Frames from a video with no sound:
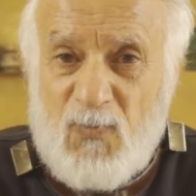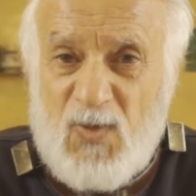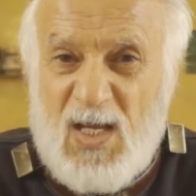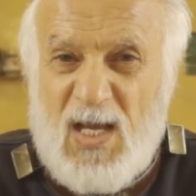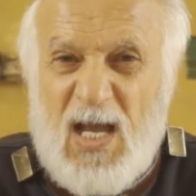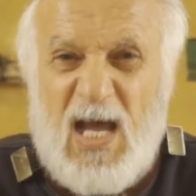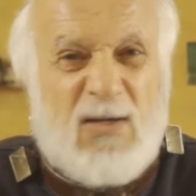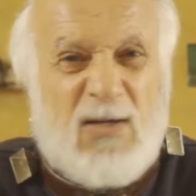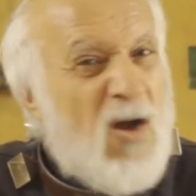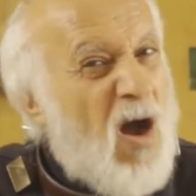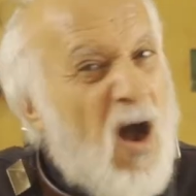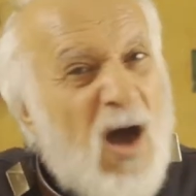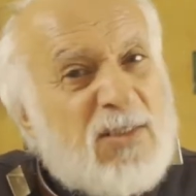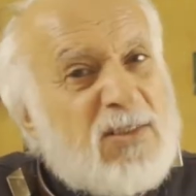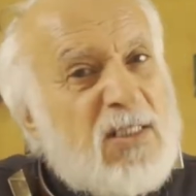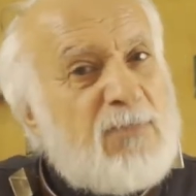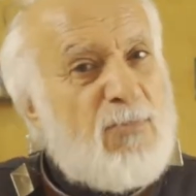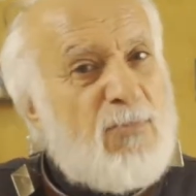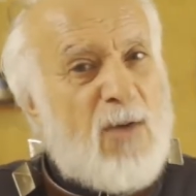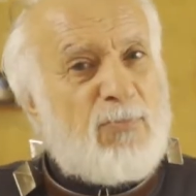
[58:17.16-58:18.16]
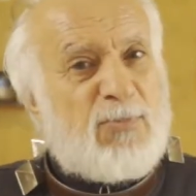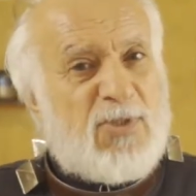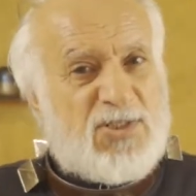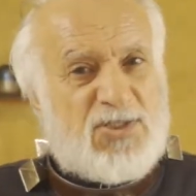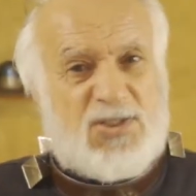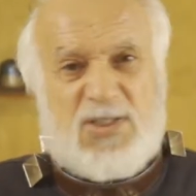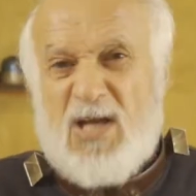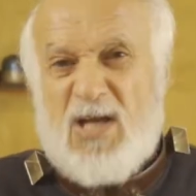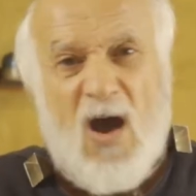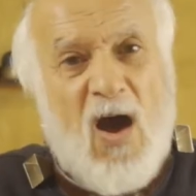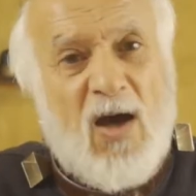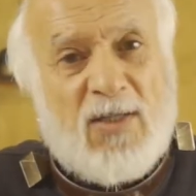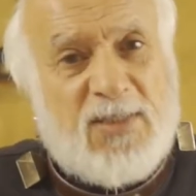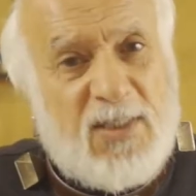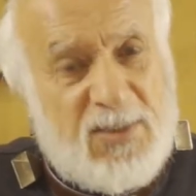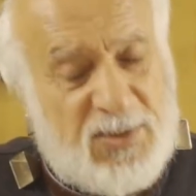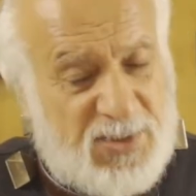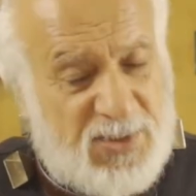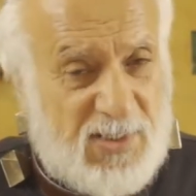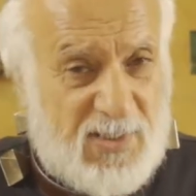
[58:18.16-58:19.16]
And other mob lynching,
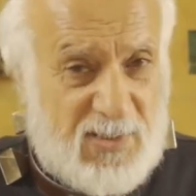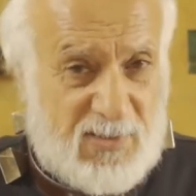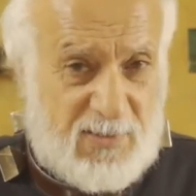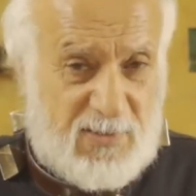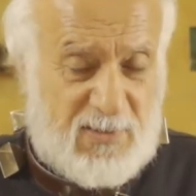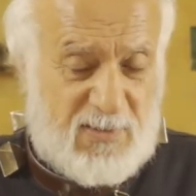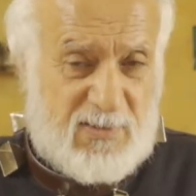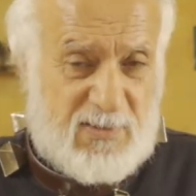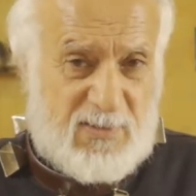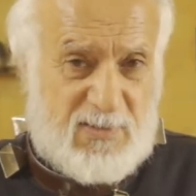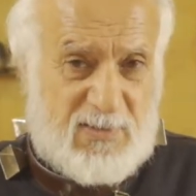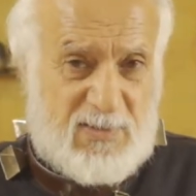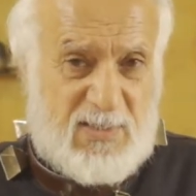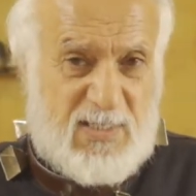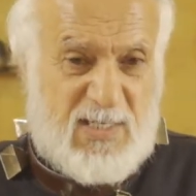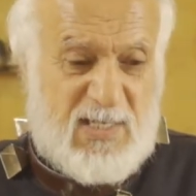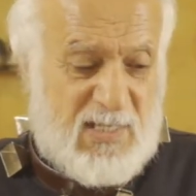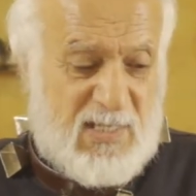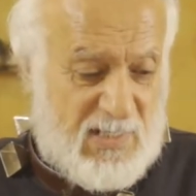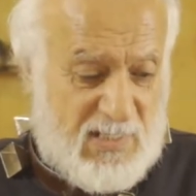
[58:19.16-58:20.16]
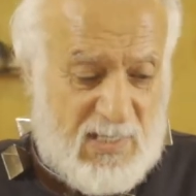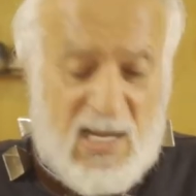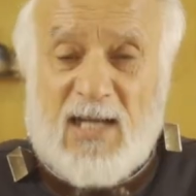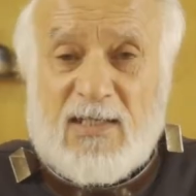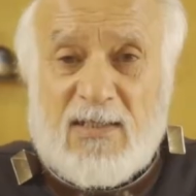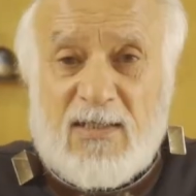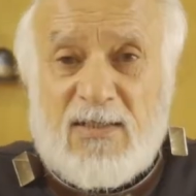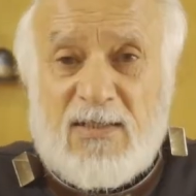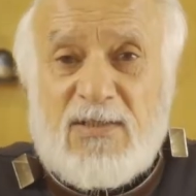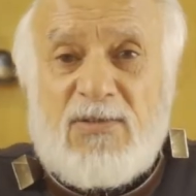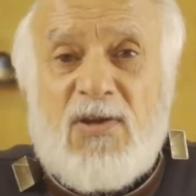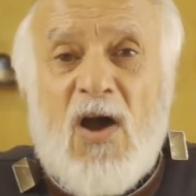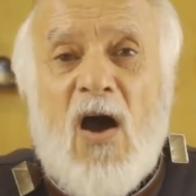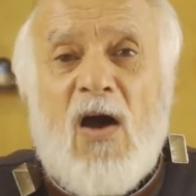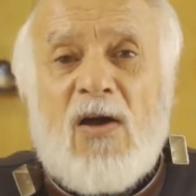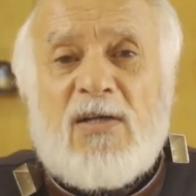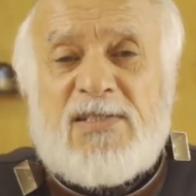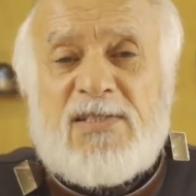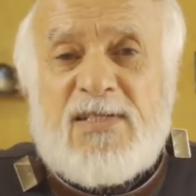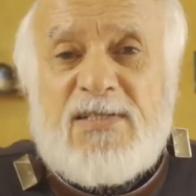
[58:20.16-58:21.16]
other killing. And
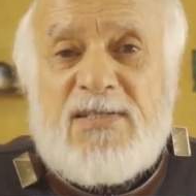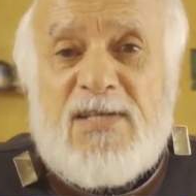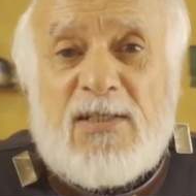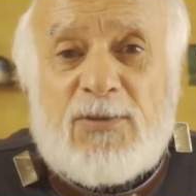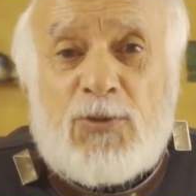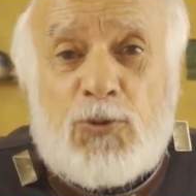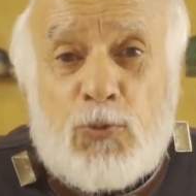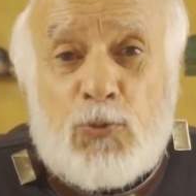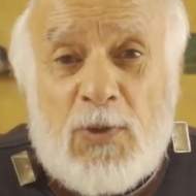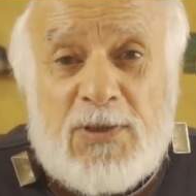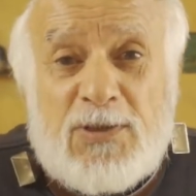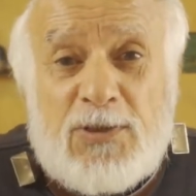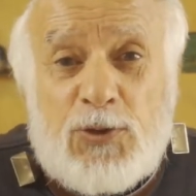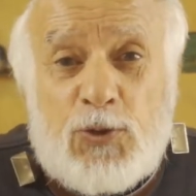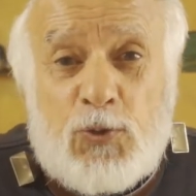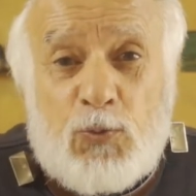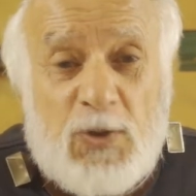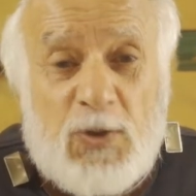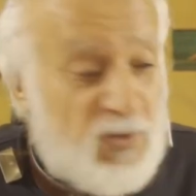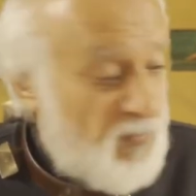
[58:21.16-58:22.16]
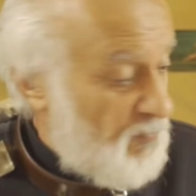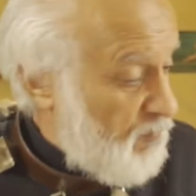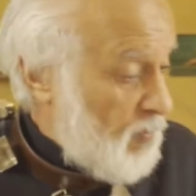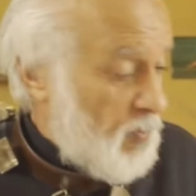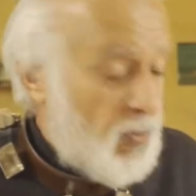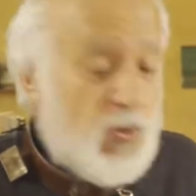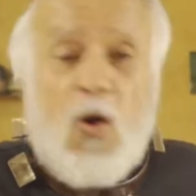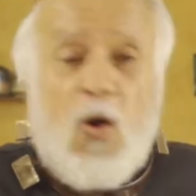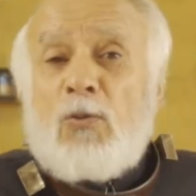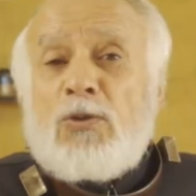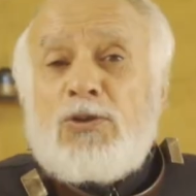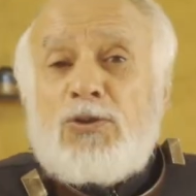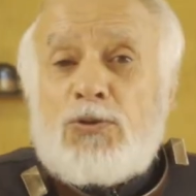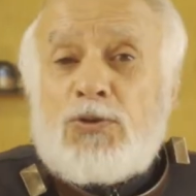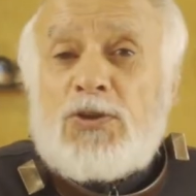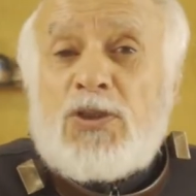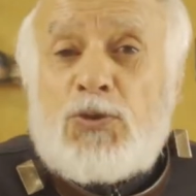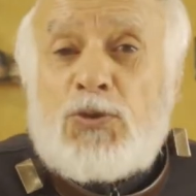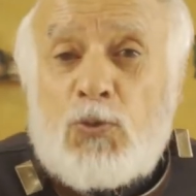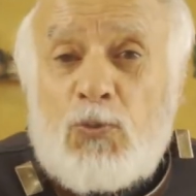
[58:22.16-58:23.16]
now is the year 2024, going to
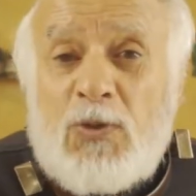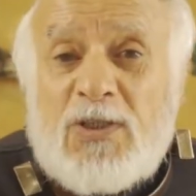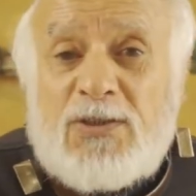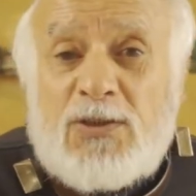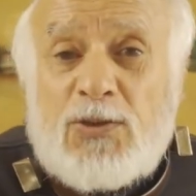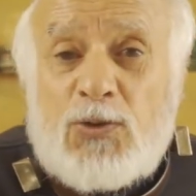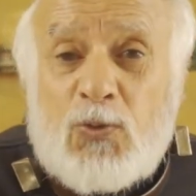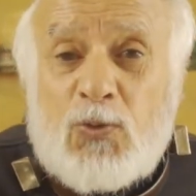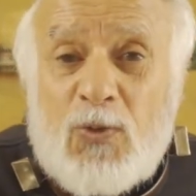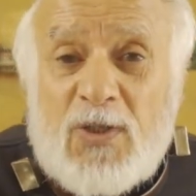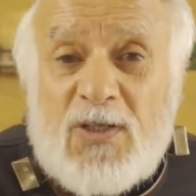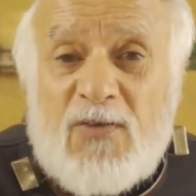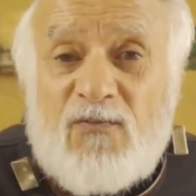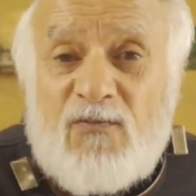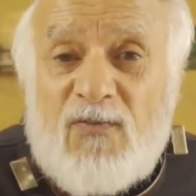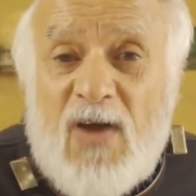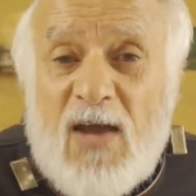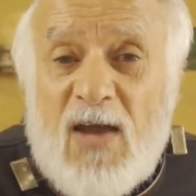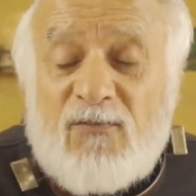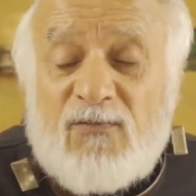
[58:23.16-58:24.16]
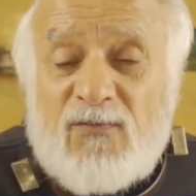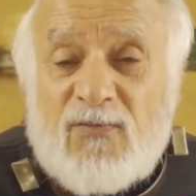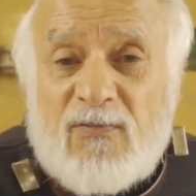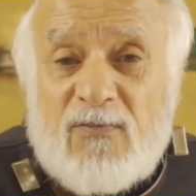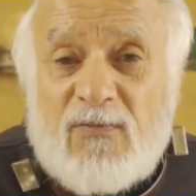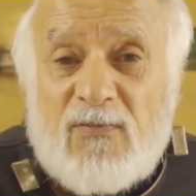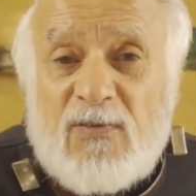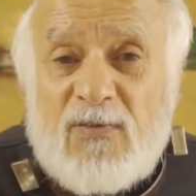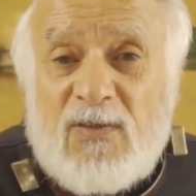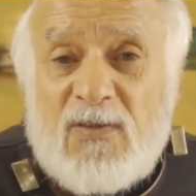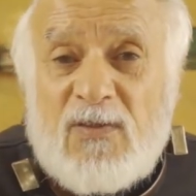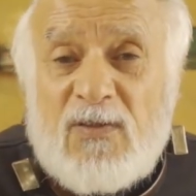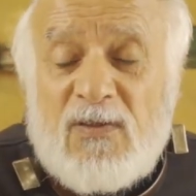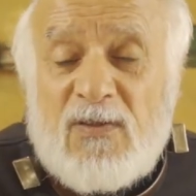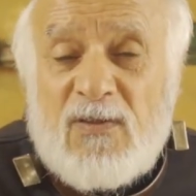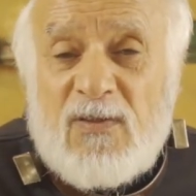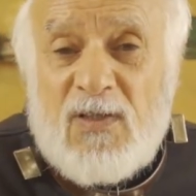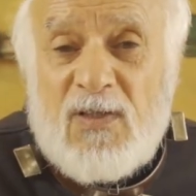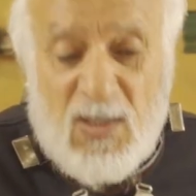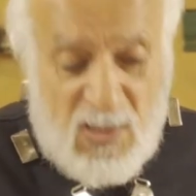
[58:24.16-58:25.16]
the 2025.
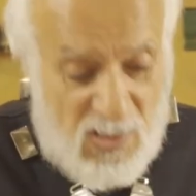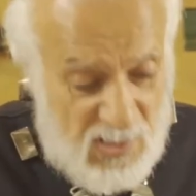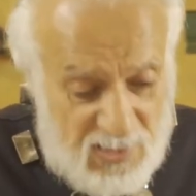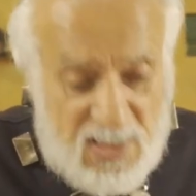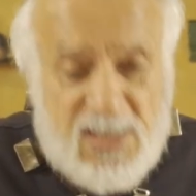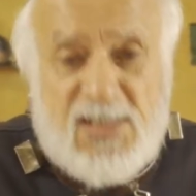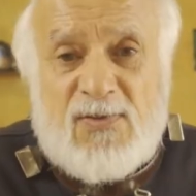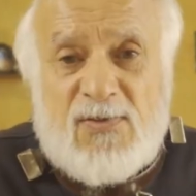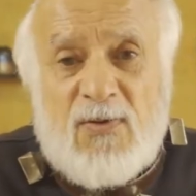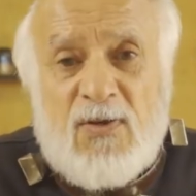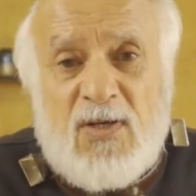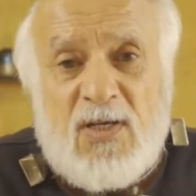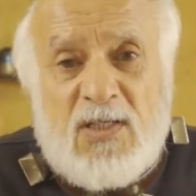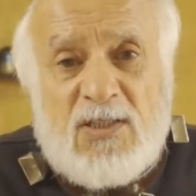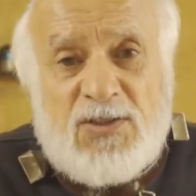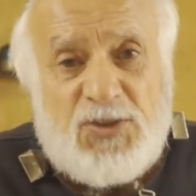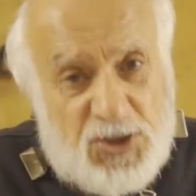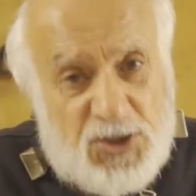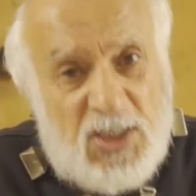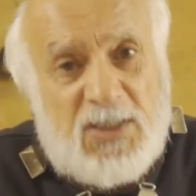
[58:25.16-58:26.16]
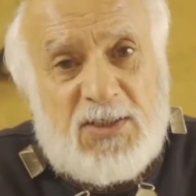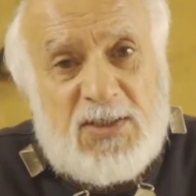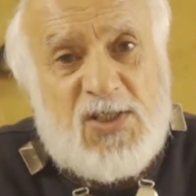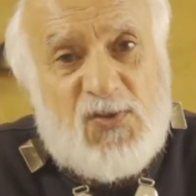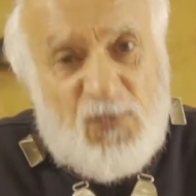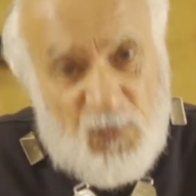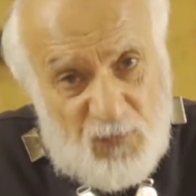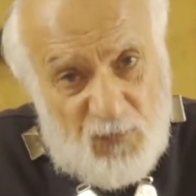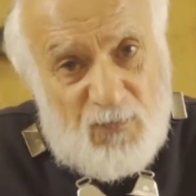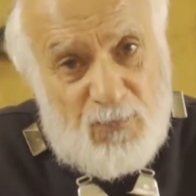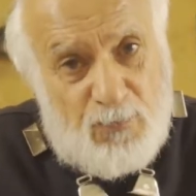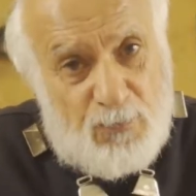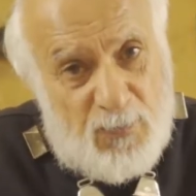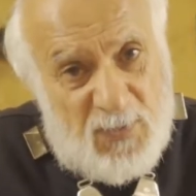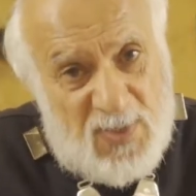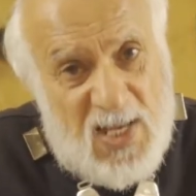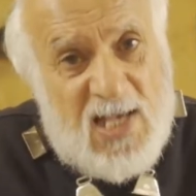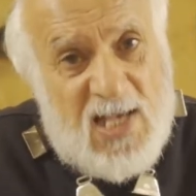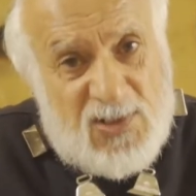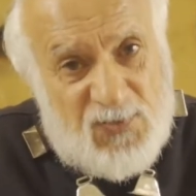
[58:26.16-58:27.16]
Let's check these
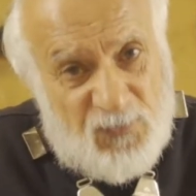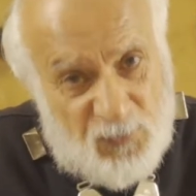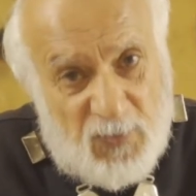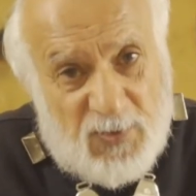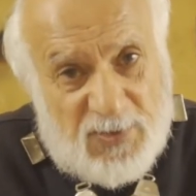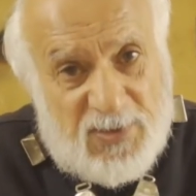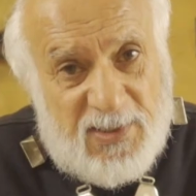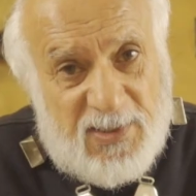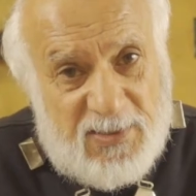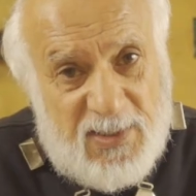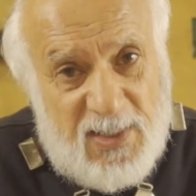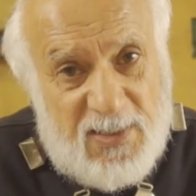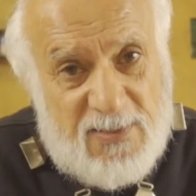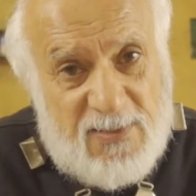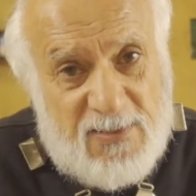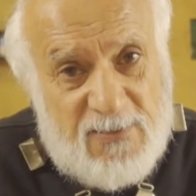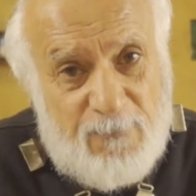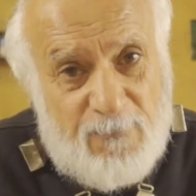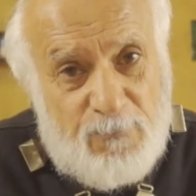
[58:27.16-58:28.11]
last 4 decades.